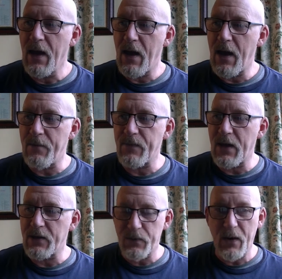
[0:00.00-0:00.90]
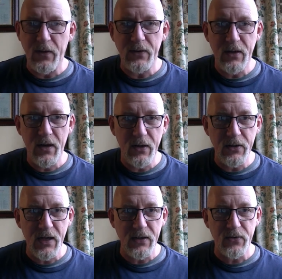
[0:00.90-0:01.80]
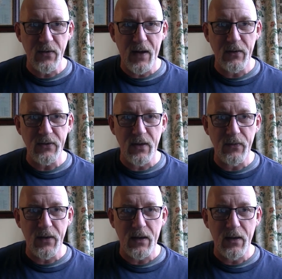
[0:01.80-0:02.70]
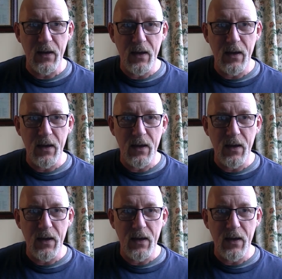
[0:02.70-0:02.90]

had spoken to her sister about something,